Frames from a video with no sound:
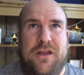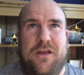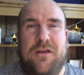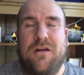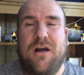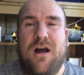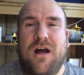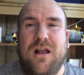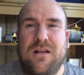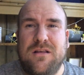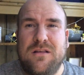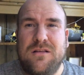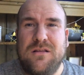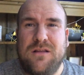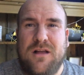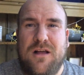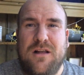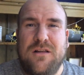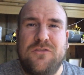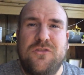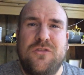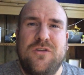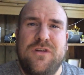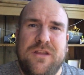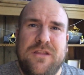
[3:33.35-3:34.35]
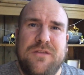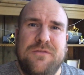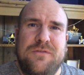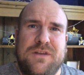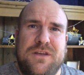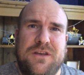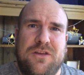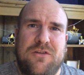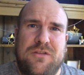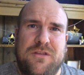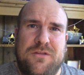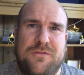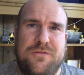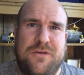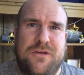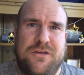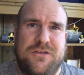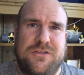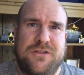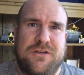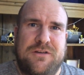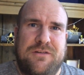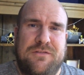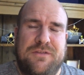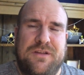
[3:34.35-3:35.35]
I'll do another video in the
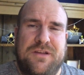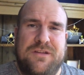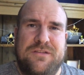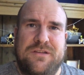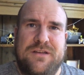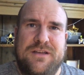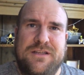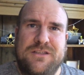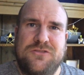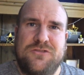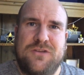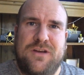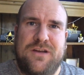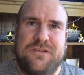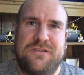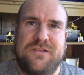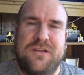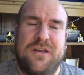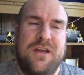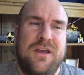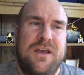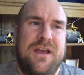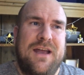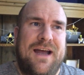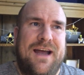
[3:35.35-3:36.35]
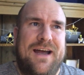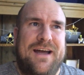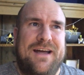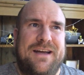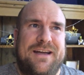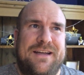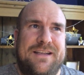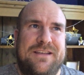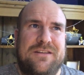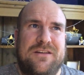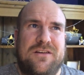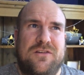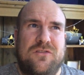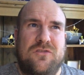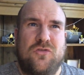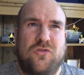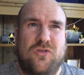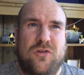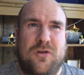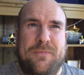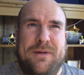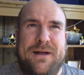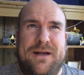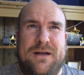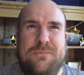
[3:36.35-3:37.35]
future if there's an interest, and I'll
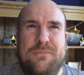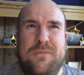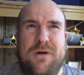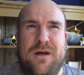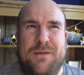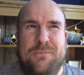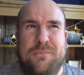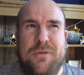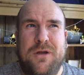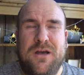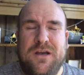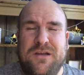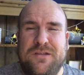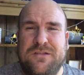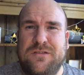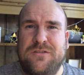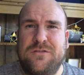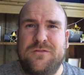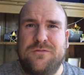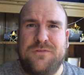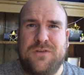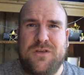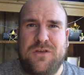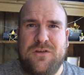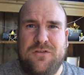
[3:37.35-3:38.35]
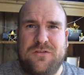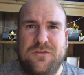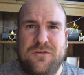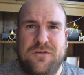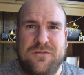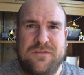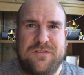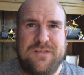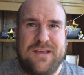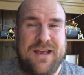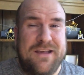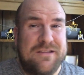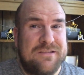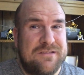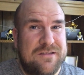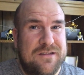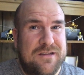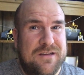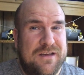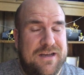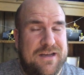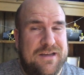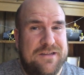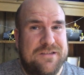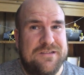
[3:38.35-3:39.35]
talk about my personal views on
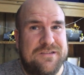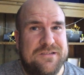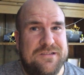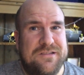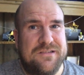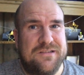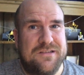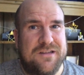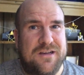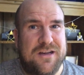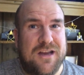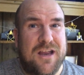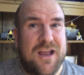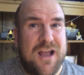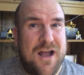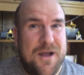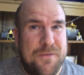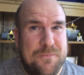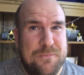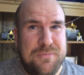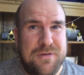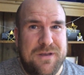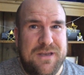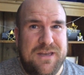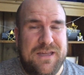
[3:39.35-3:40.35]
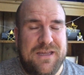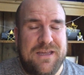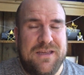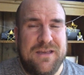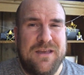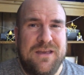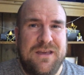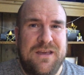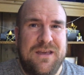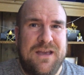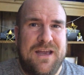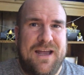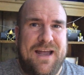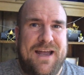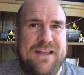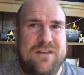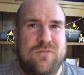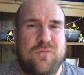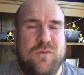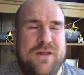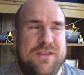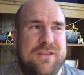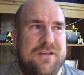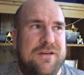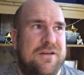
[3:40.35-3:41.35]
Tesla as a company and
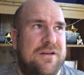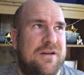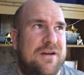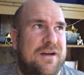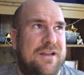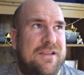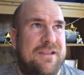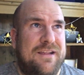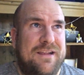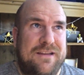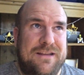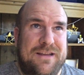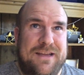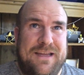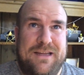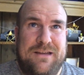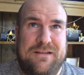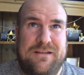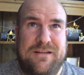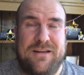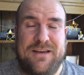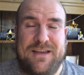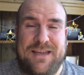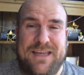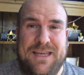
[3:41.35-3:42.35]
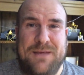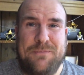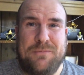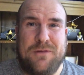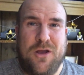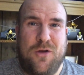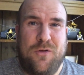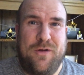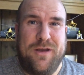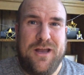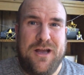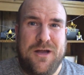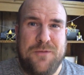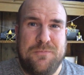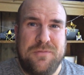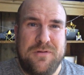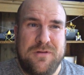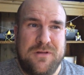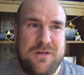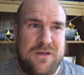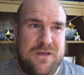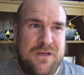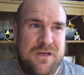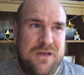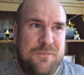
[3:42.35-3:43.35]
whether I think they're going to keep going up,
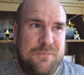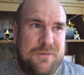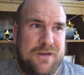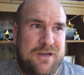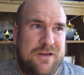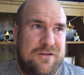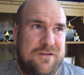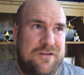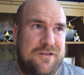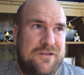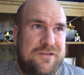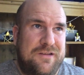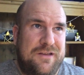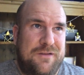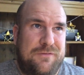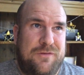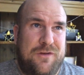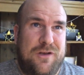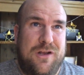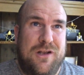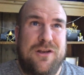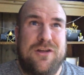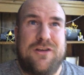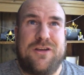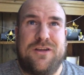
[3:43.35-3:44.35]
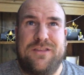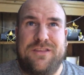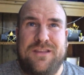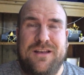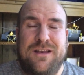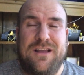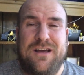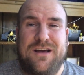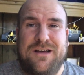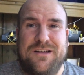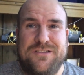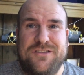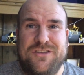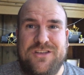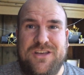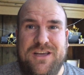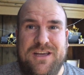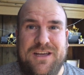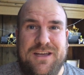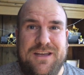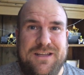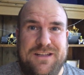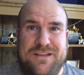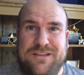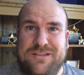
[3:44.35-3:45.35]
because if you look at the last
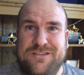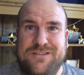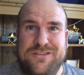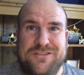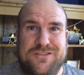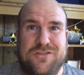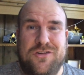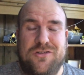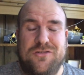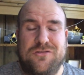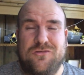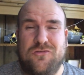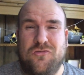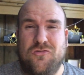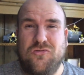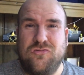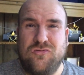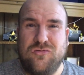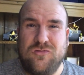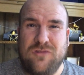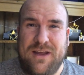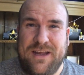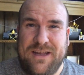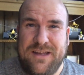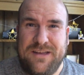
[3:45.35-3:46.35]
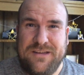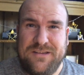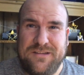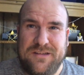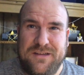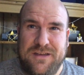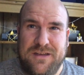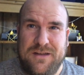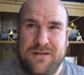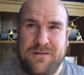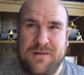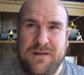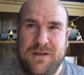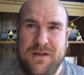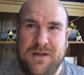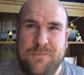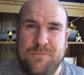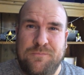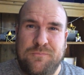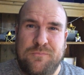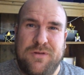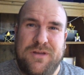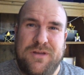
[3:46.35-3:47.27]
year, it's just gone crazy. But